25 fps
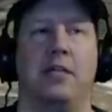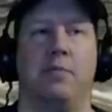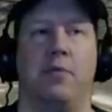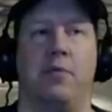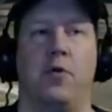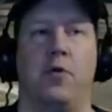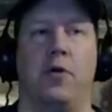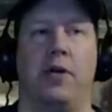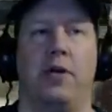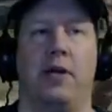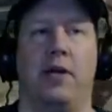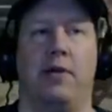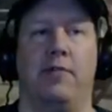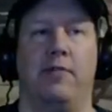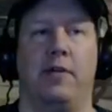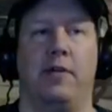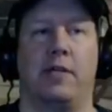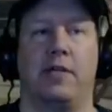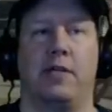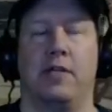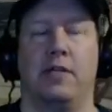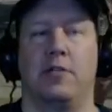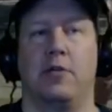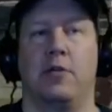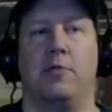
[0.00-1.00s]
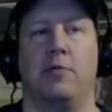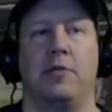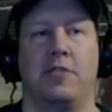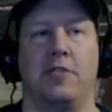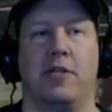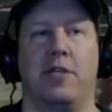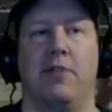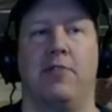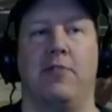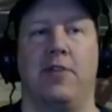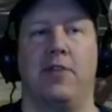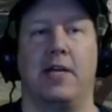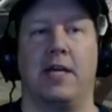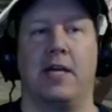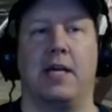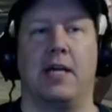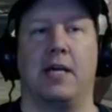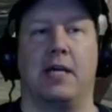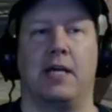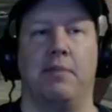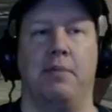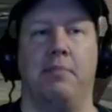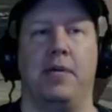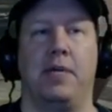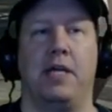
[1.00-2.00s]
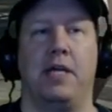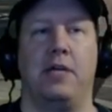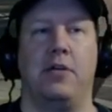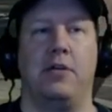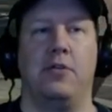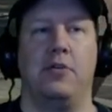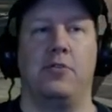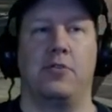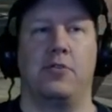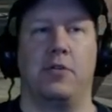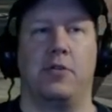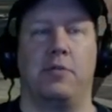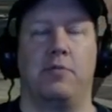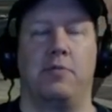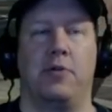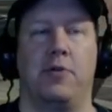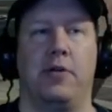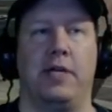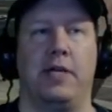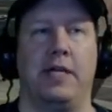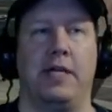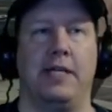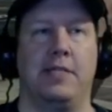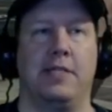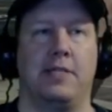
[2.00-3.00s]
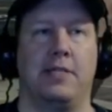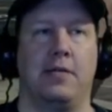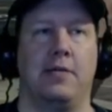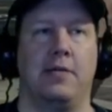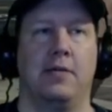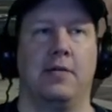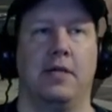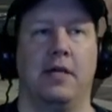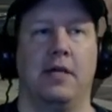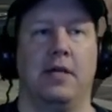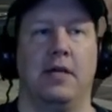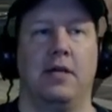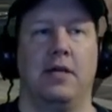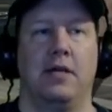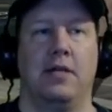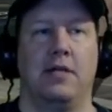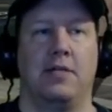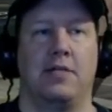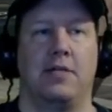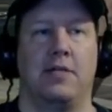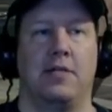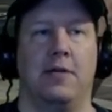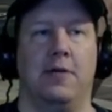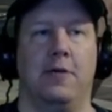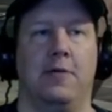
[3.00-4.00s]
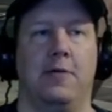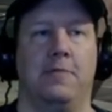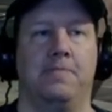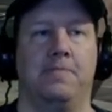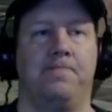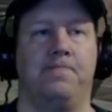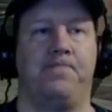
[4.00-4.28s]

point of it because almost everything I can beat usually pretty easy. So,